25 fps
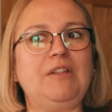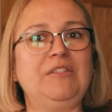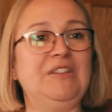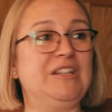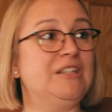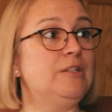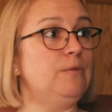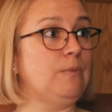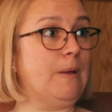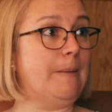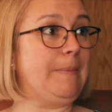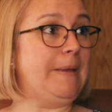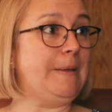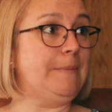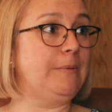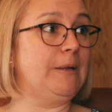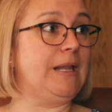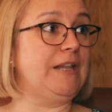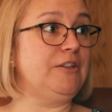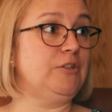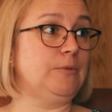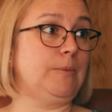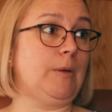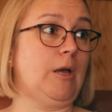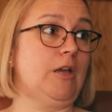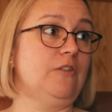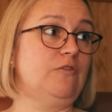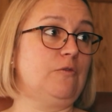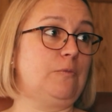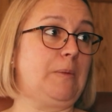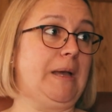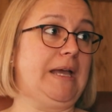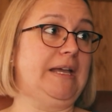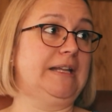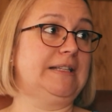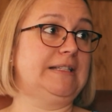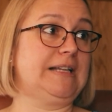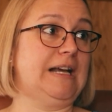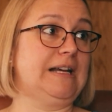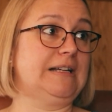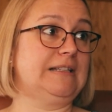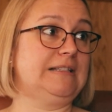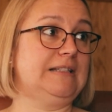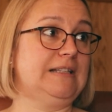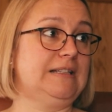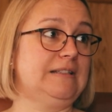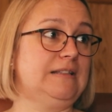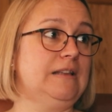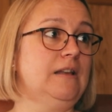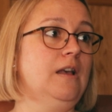this is where people end up overpaying
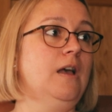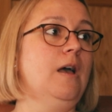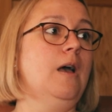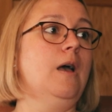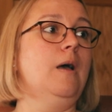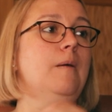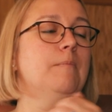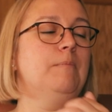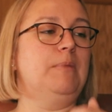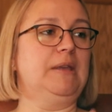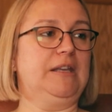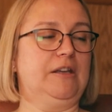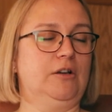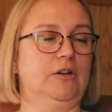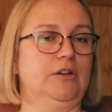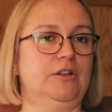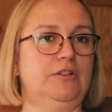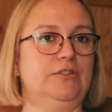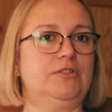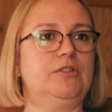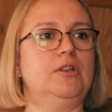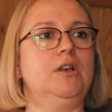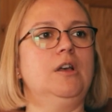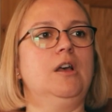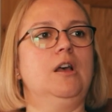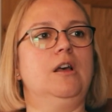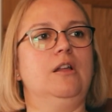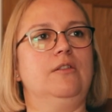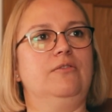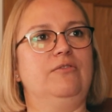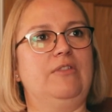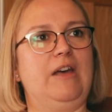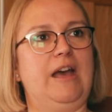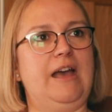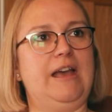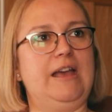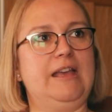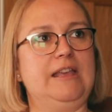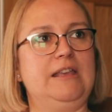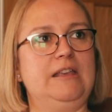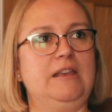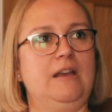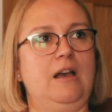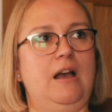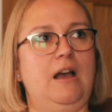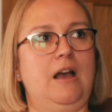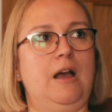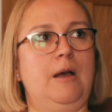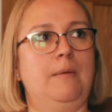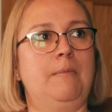taxes because
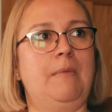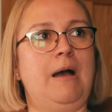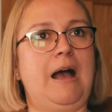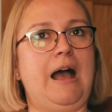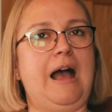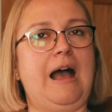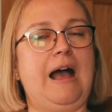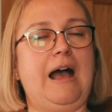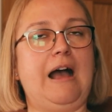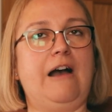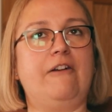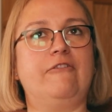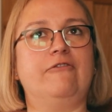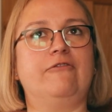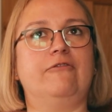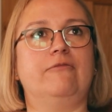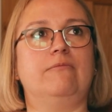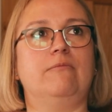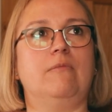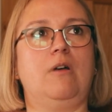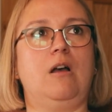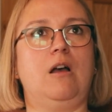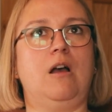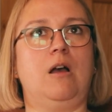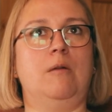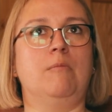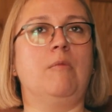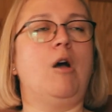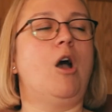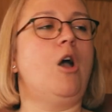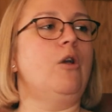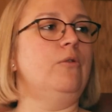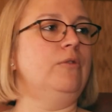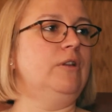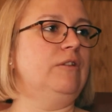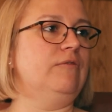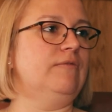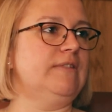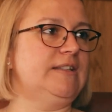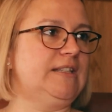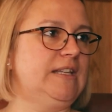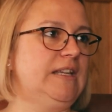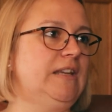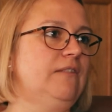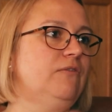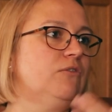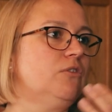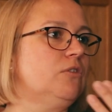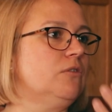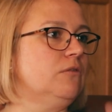they have only
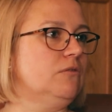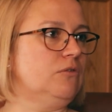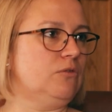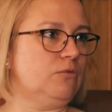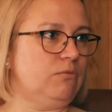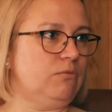received